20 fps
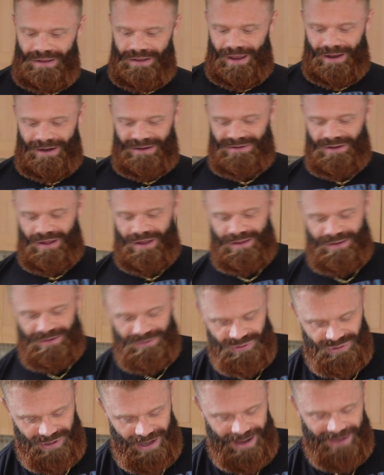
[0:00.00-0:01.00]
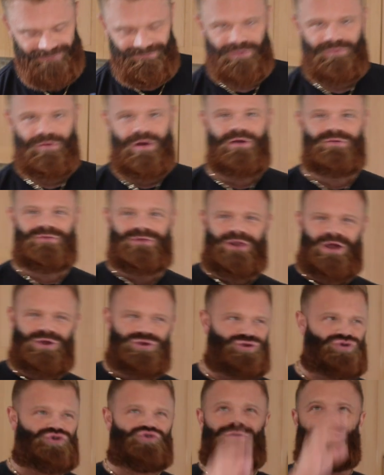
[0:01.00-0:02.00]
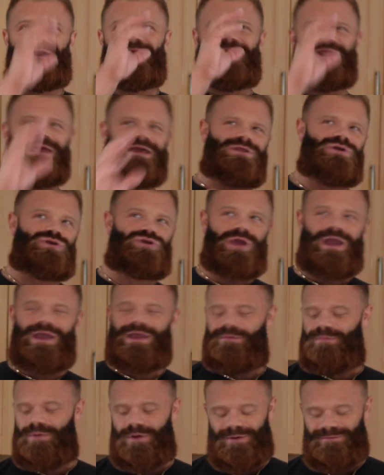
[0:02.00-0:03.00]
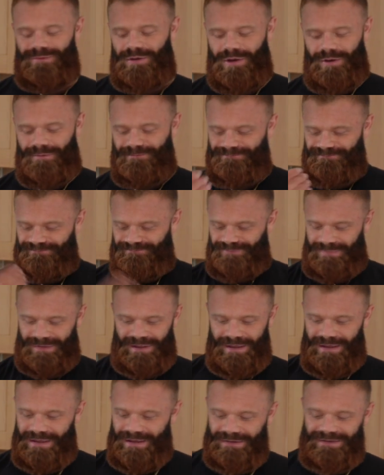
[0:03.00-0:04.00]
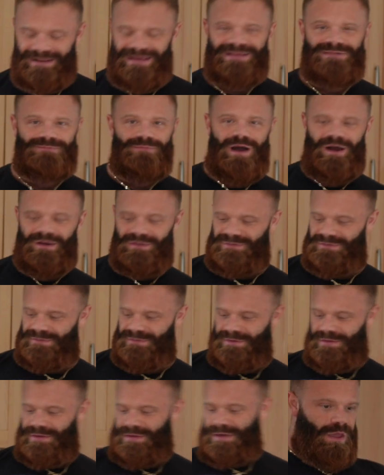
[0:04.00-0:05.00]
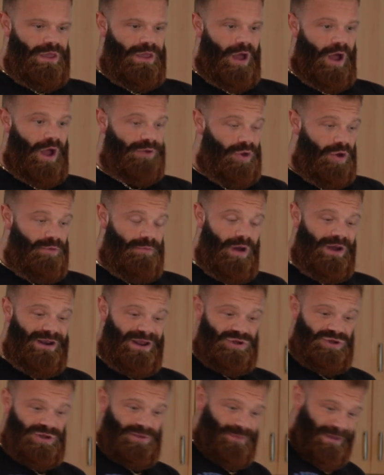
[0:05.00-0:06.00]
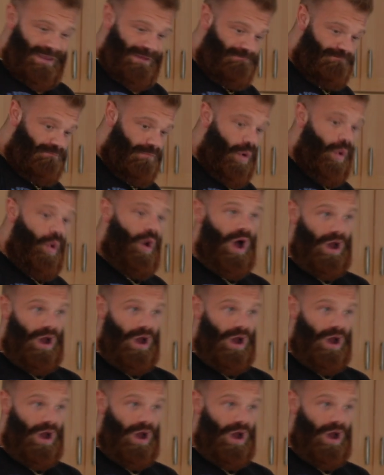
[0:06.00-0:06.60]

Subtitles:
And it's like, you just take it for granted, like drinking it in a shake. But look, needs must. I don't mind actually being more